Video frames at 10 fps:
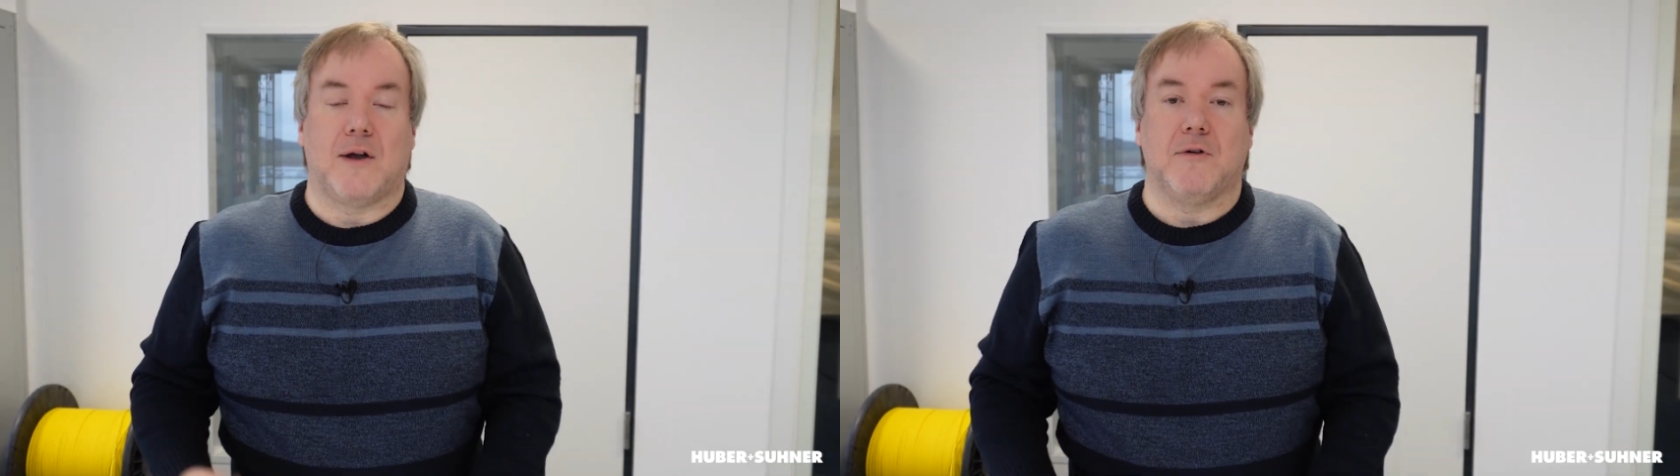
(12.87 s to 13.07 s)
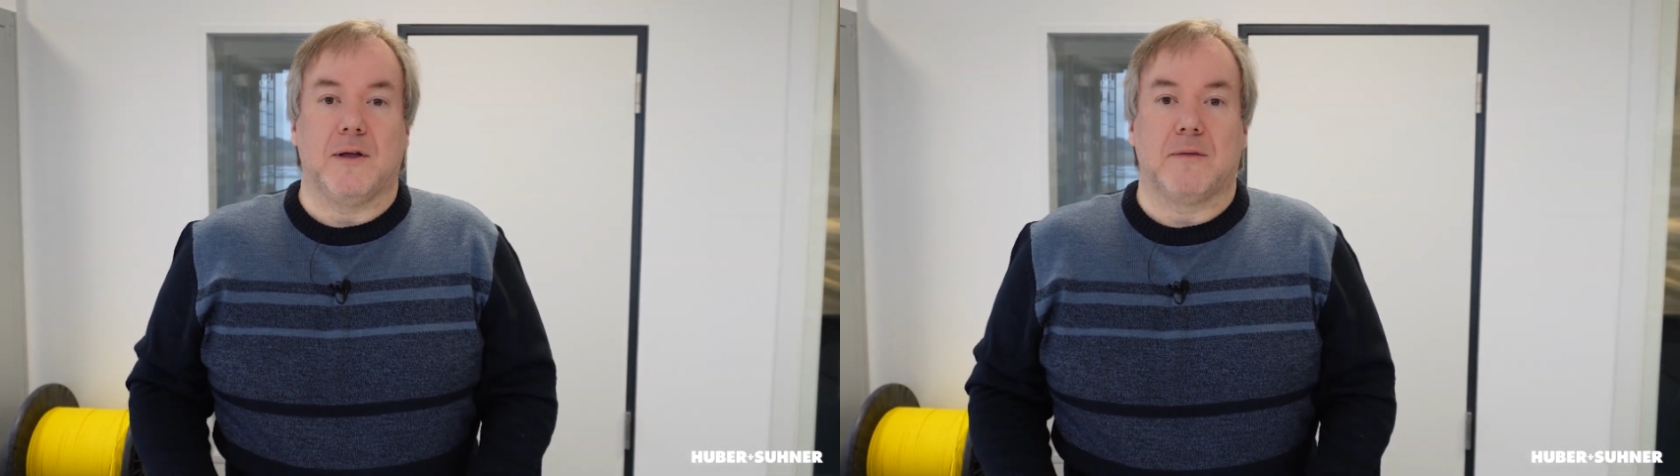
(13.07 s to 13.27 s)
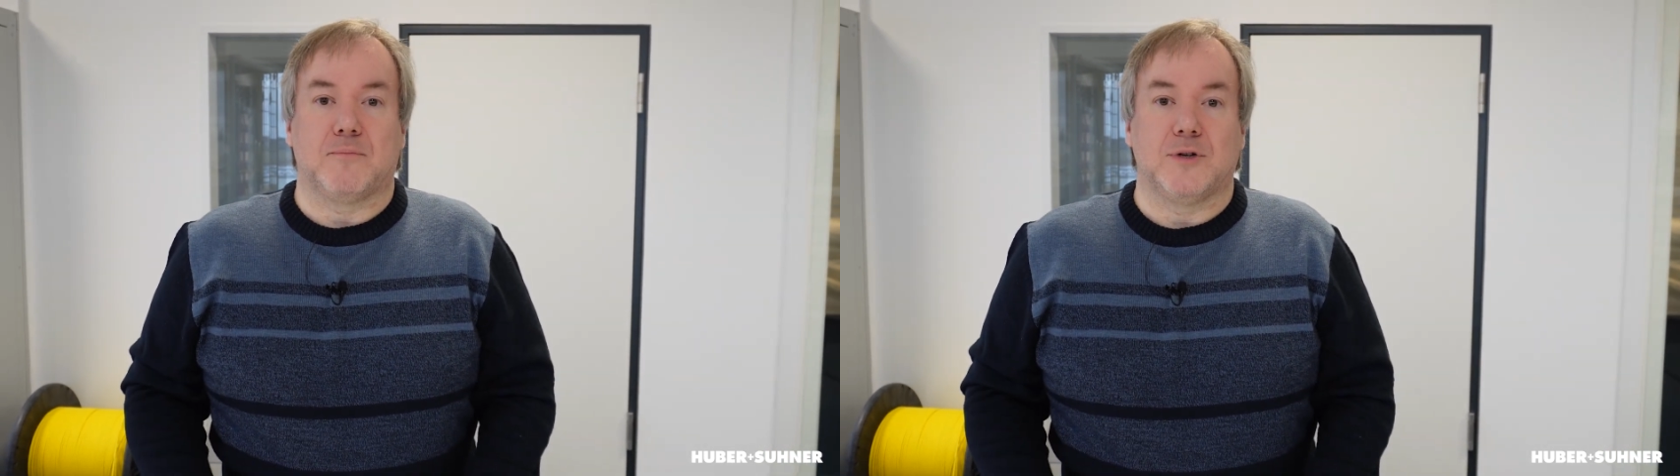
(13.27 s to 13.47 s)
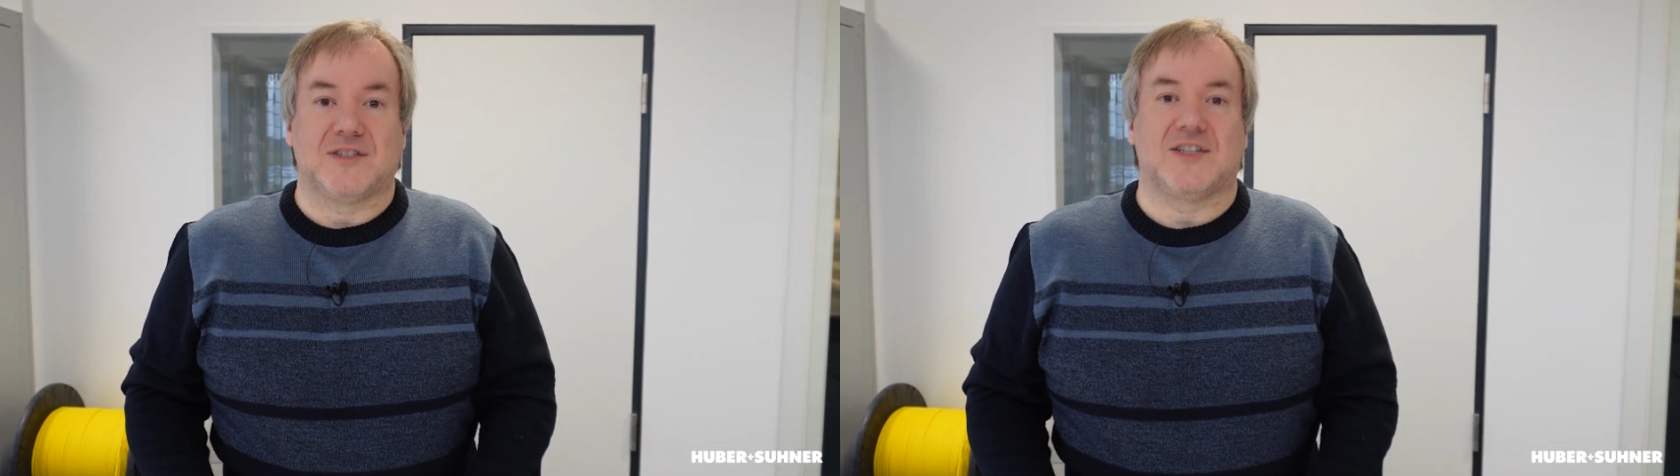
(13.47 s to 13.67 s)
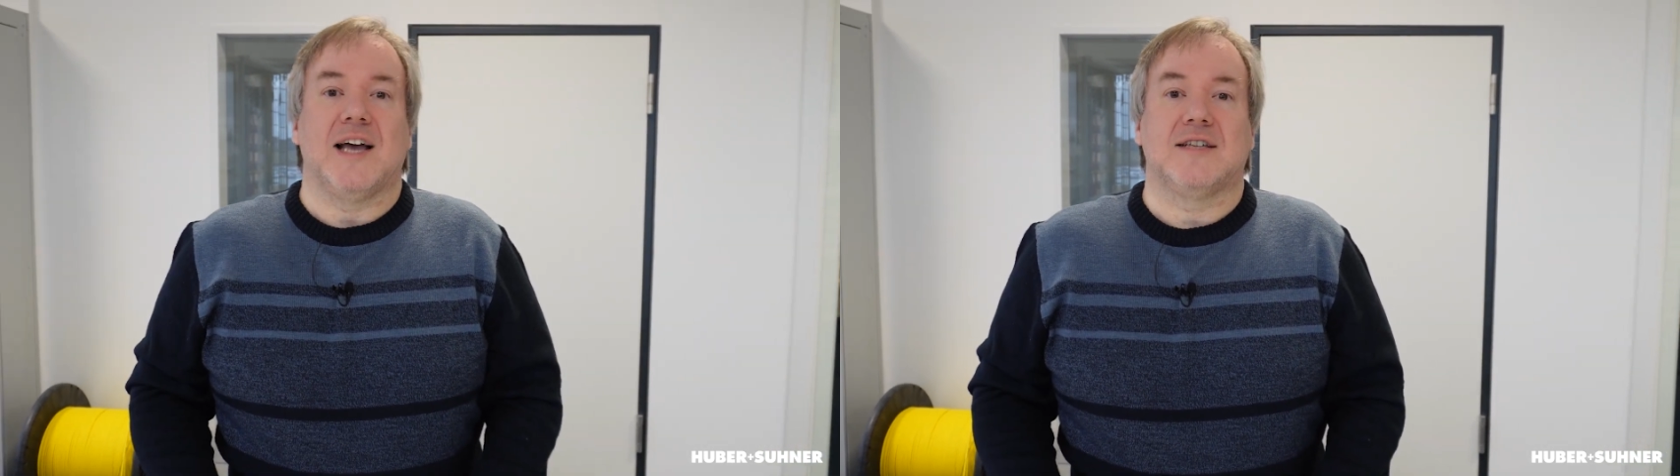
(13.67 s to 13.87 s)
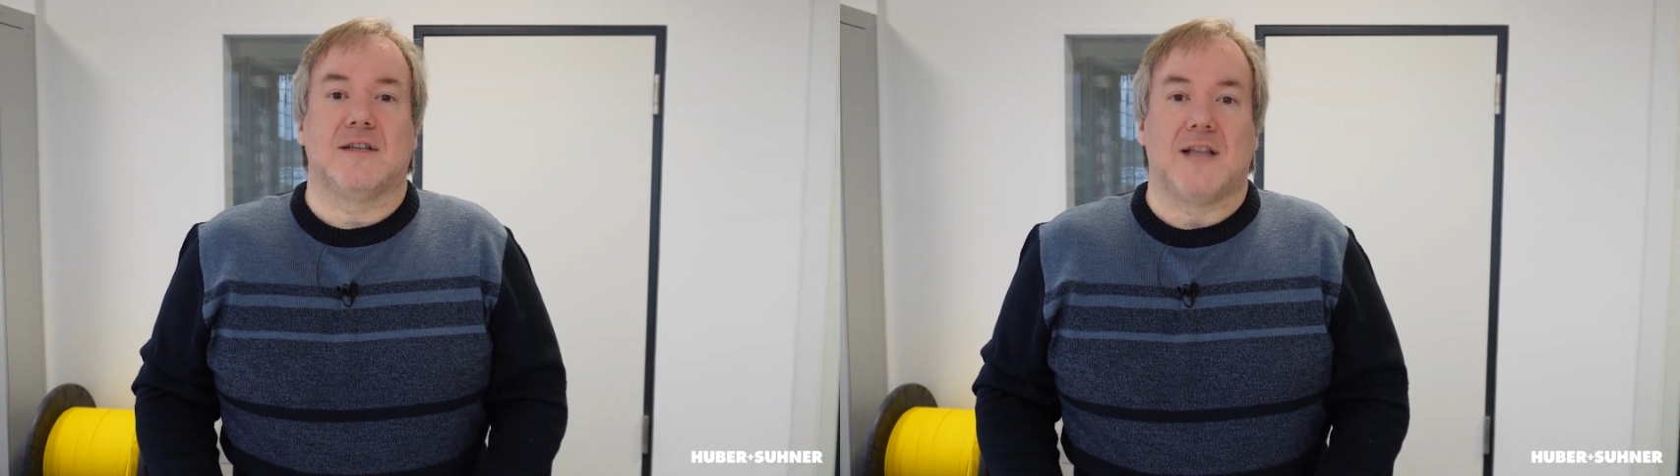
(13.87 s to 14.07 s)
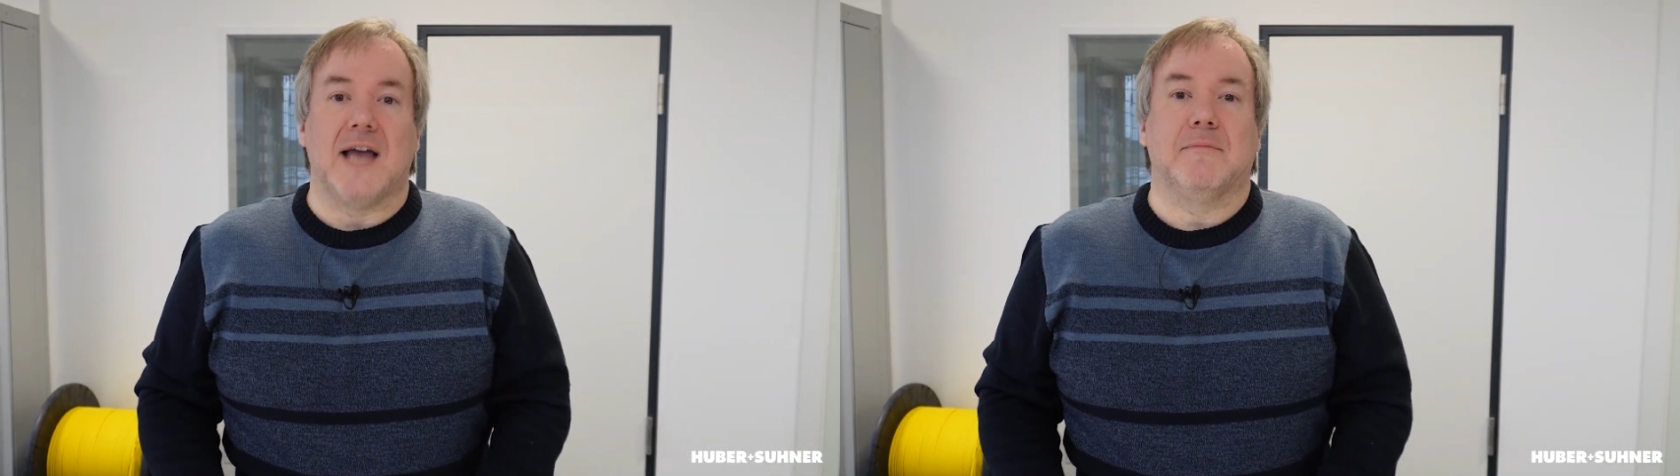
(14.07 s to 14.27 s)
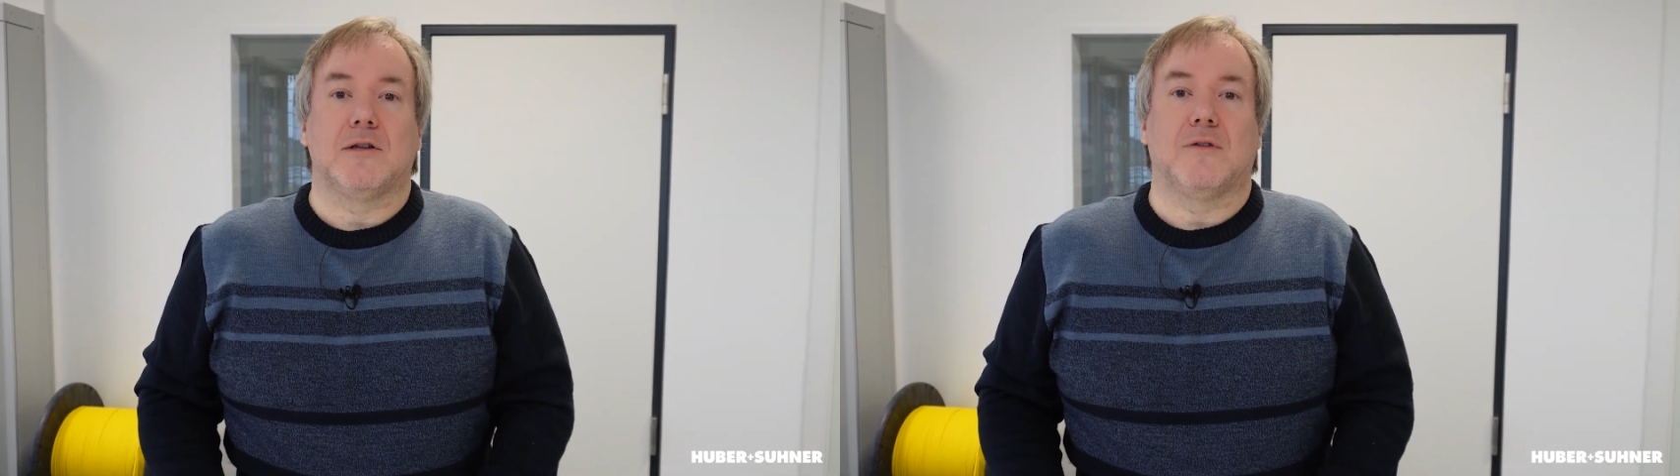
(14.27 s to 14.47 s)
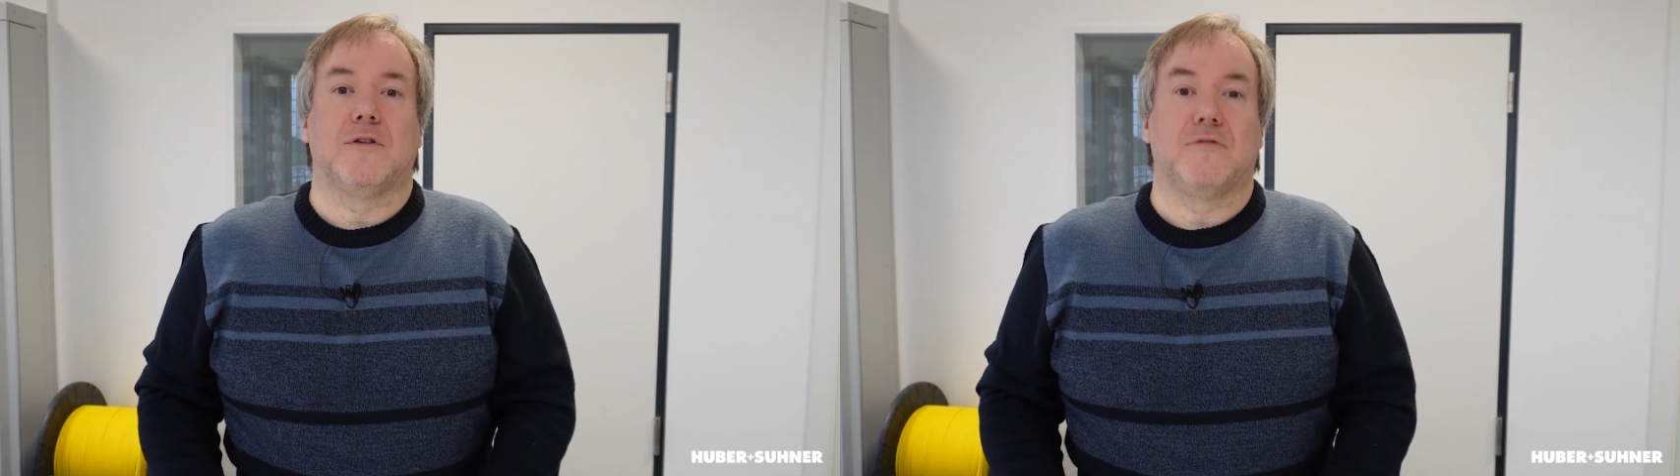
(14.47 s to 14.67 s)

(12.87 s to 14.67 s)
very precise alignment of